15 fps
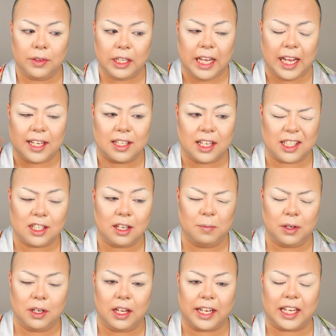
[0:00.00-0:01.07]
Yeah, it's like
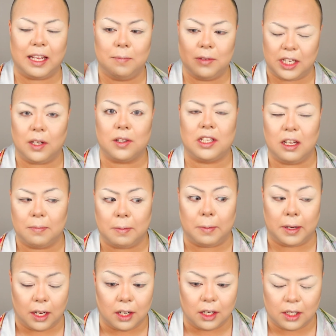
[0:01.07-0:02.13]
somewhat like Kimchi looks a little bit my
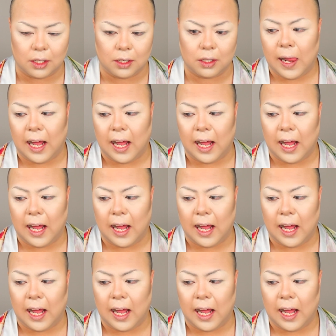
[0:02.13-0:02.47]
uncle,